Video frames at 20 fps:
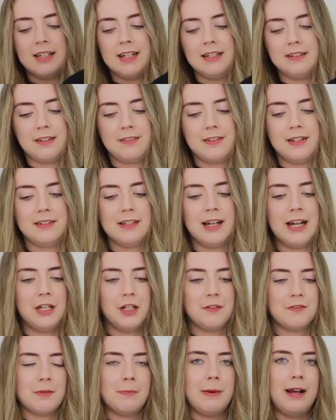And the thing that I
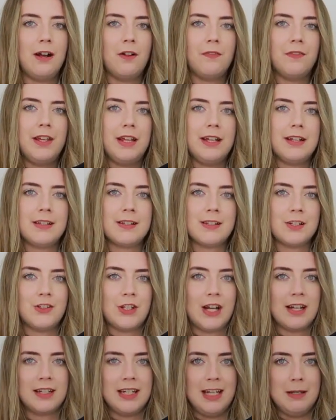loved about this
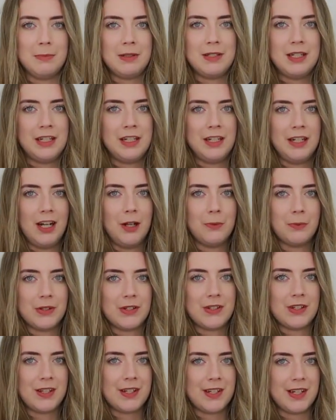jacket in particular
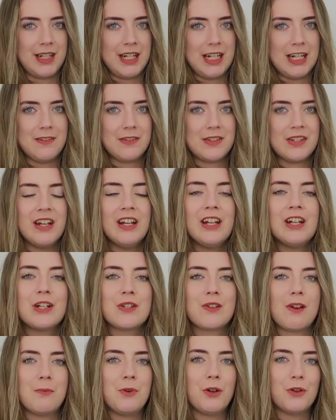was the sleeves.
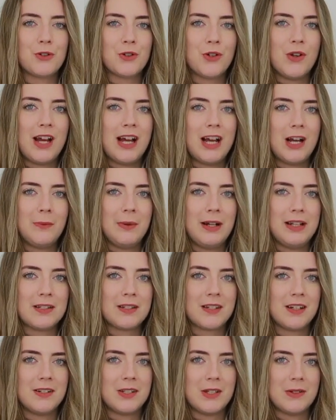So I'm not sure how well it's
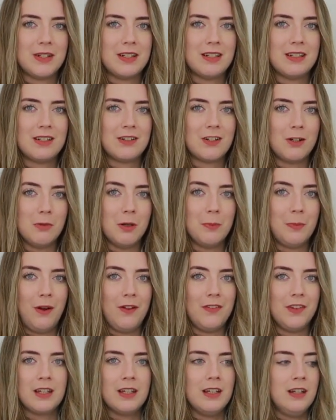going to come
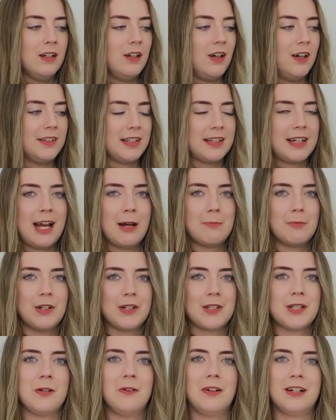up on the camera,
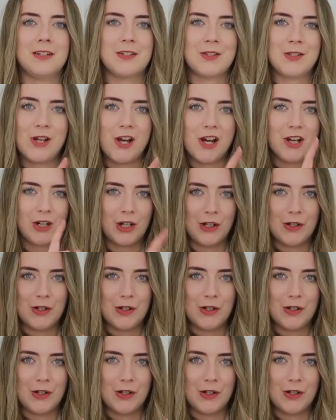so I'll insert a